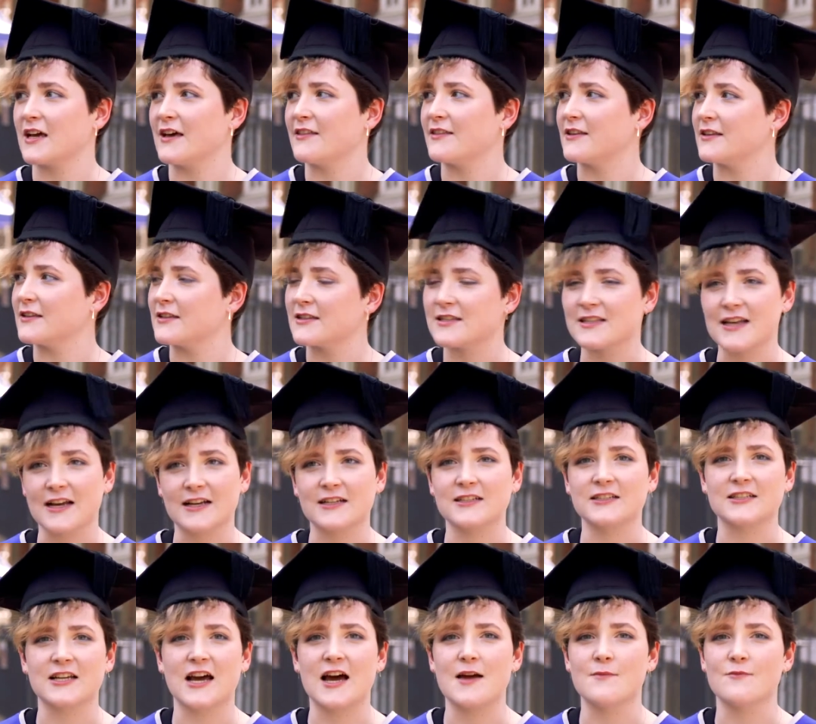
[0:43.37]
and then the
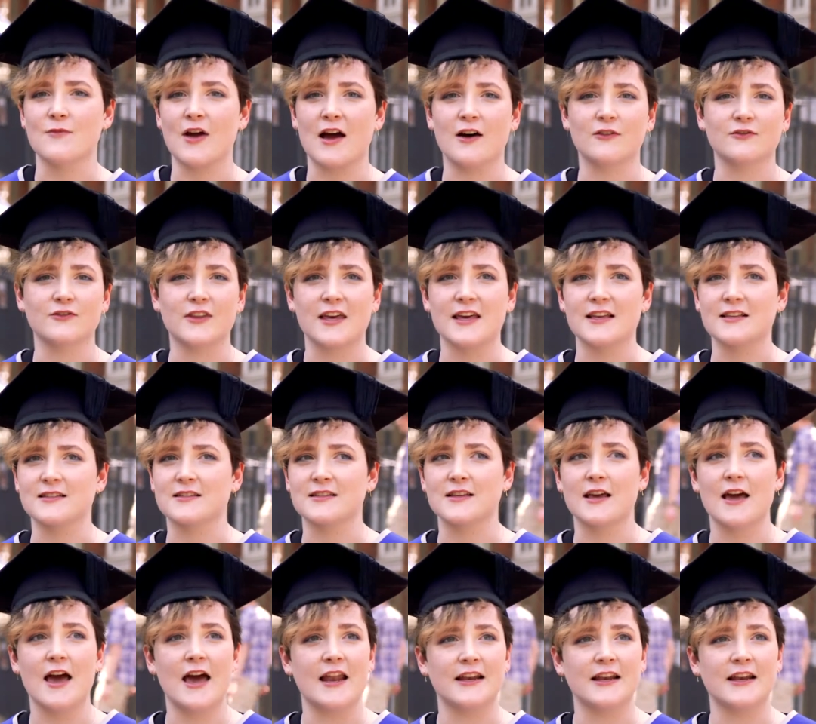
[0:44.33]
second time round there's